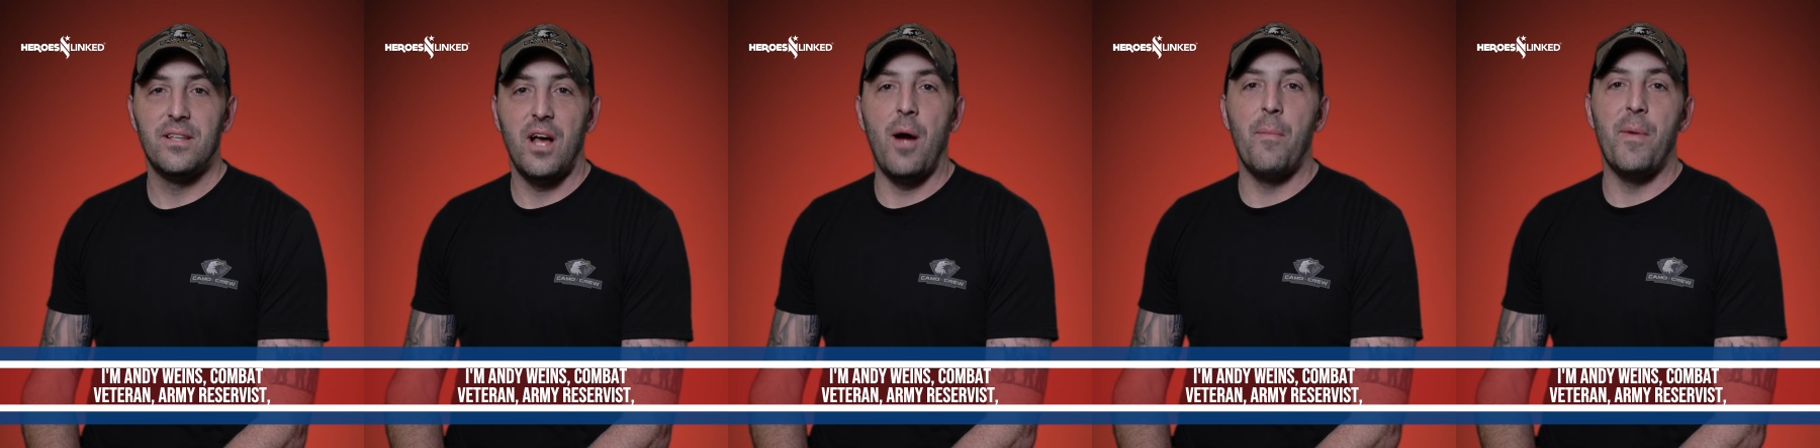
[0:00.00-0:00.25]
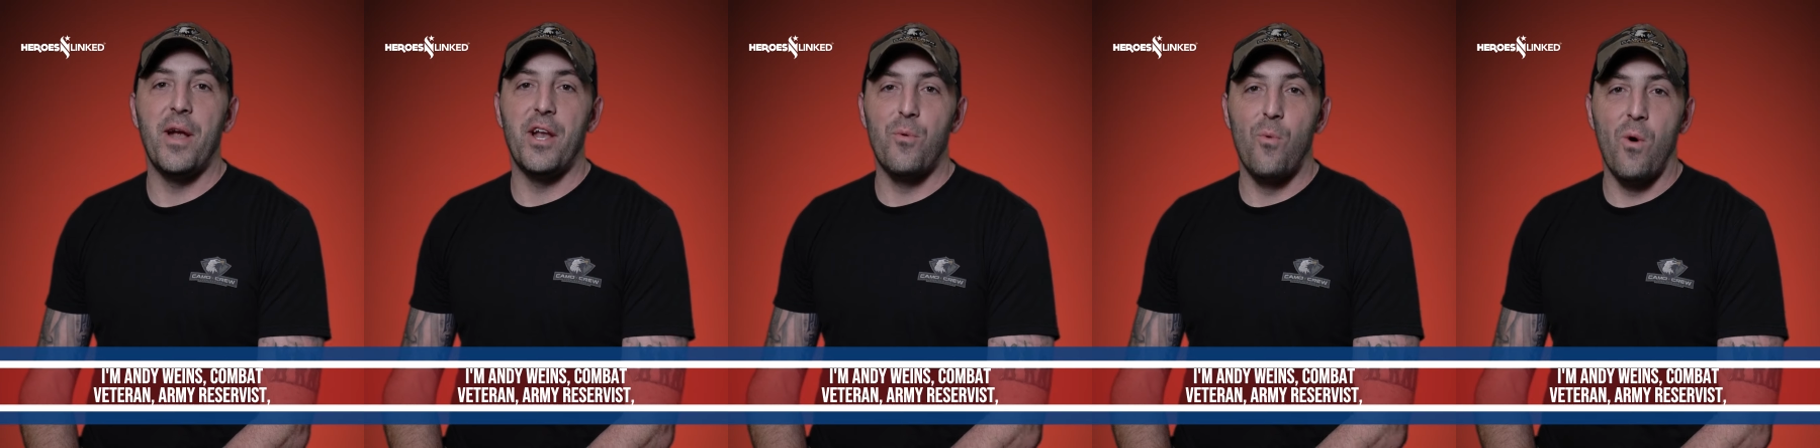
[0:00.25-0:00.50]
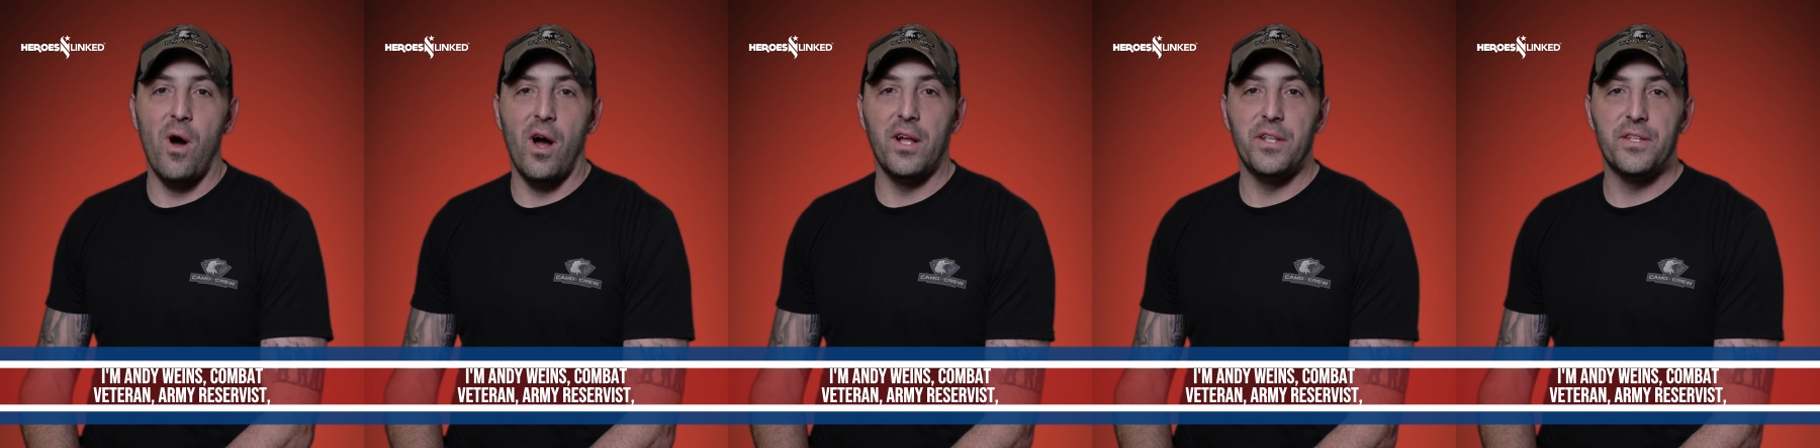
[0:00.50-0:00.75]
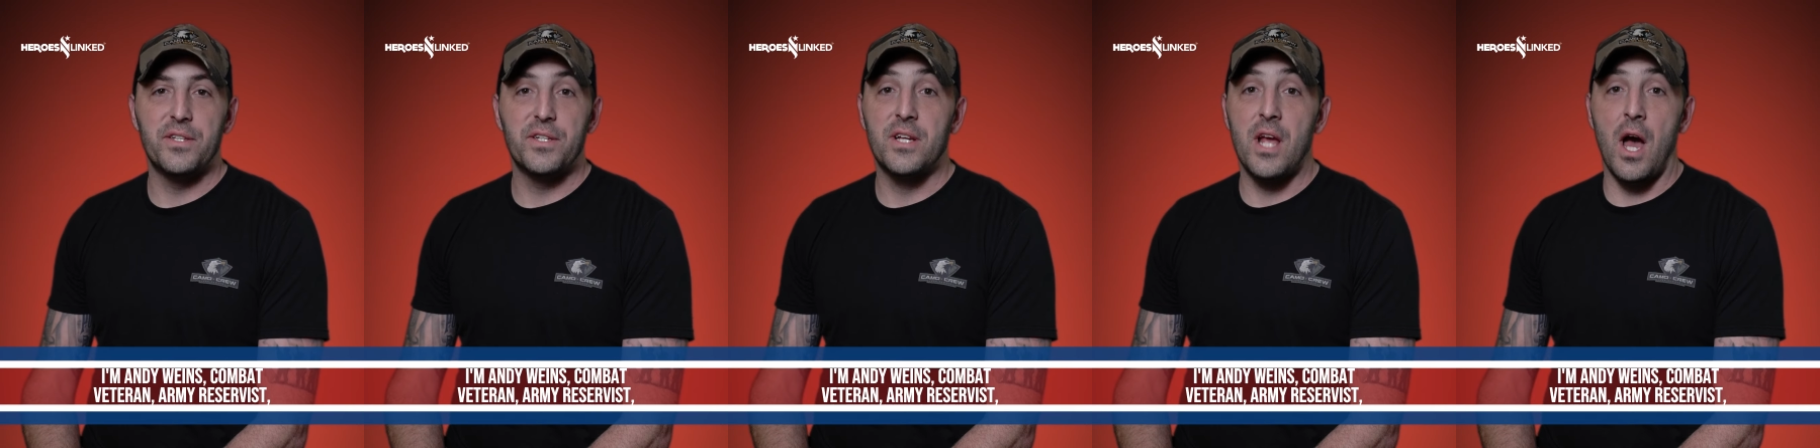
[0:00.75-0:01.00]
I'm Andy
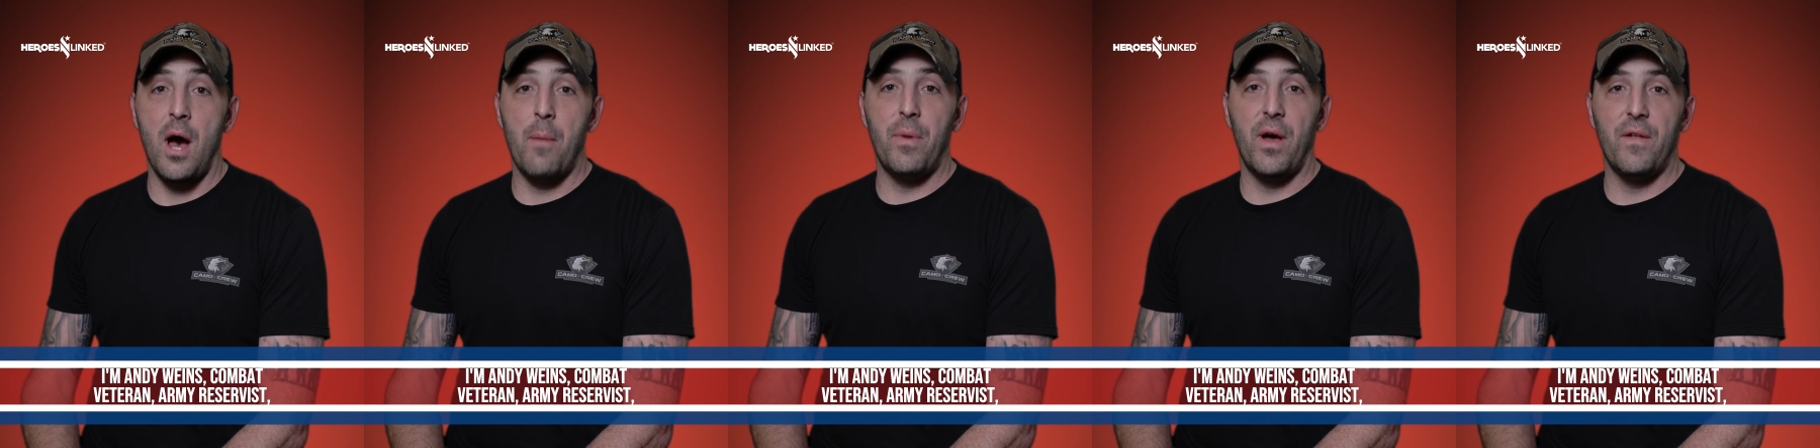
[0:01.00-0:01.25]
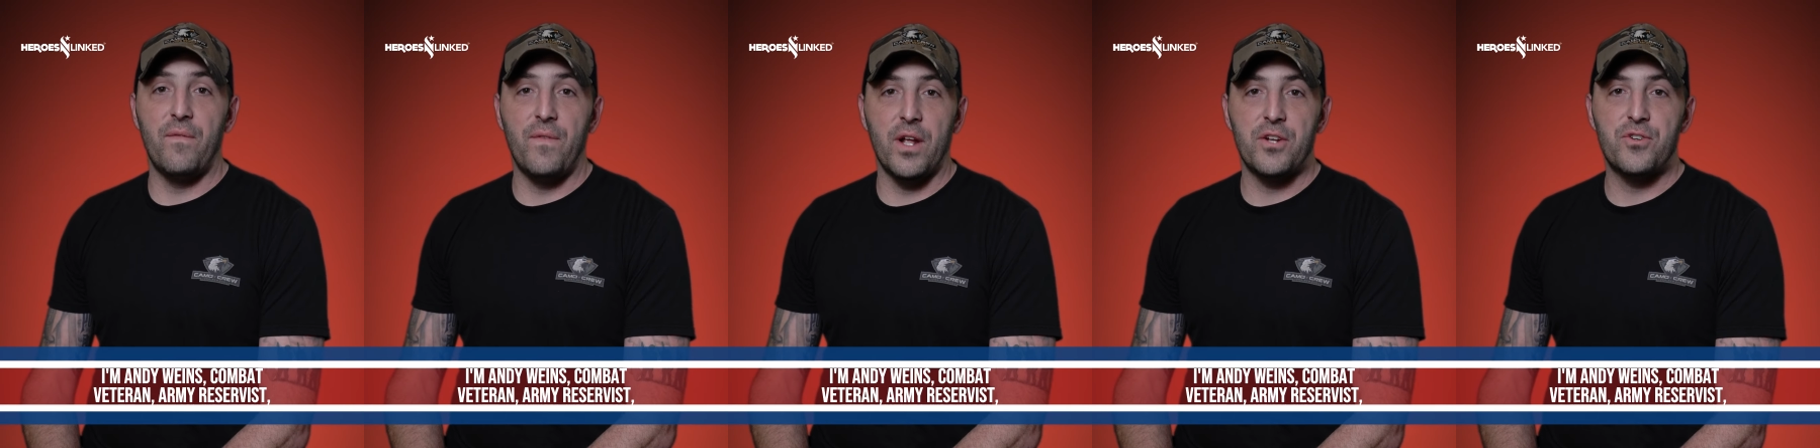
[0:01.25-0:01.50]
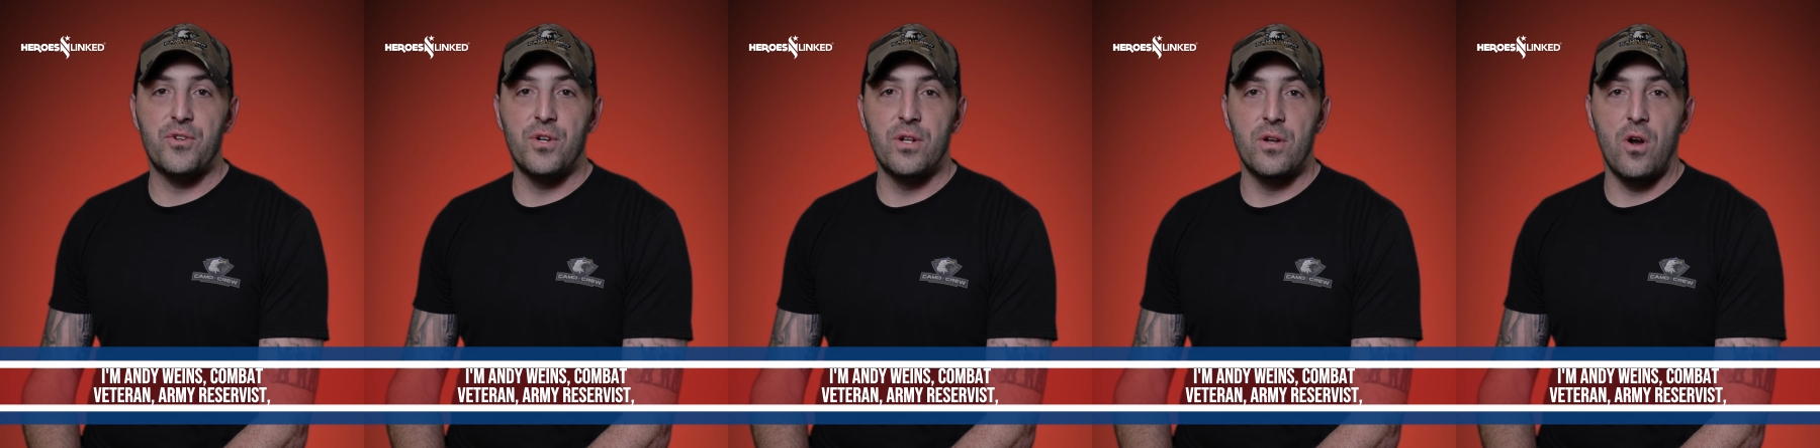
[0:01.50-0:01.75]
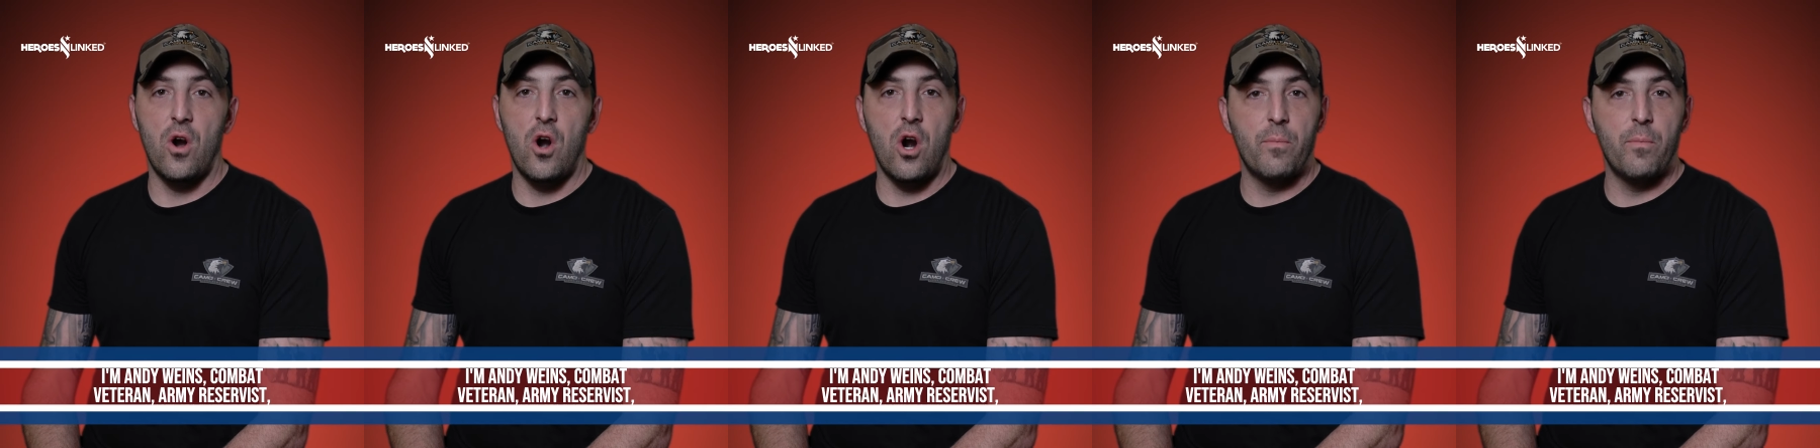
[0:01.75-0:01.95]
Weins, combat veteran,